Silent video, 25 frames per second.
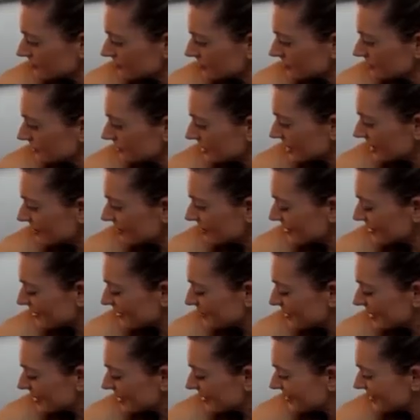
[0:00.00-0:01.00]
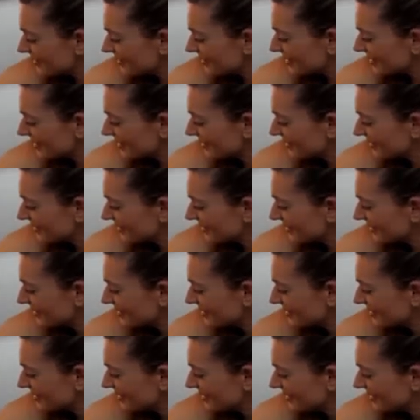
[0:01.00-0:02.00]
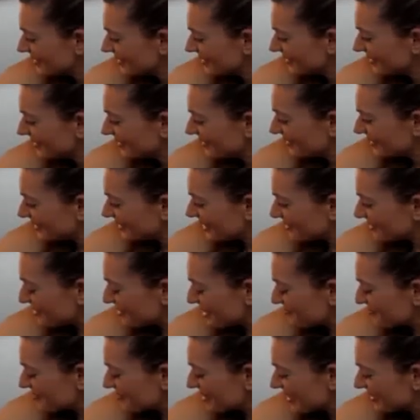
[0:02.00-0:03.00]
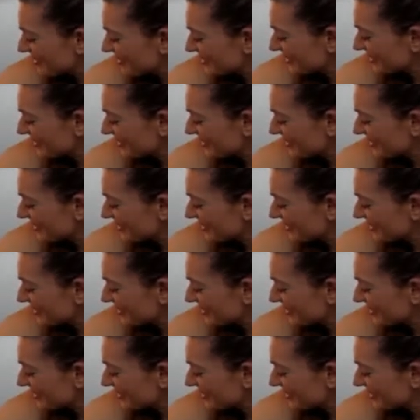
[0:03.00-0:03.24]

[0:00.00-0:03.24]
Is that 5 breaths? Is that 5 breaths?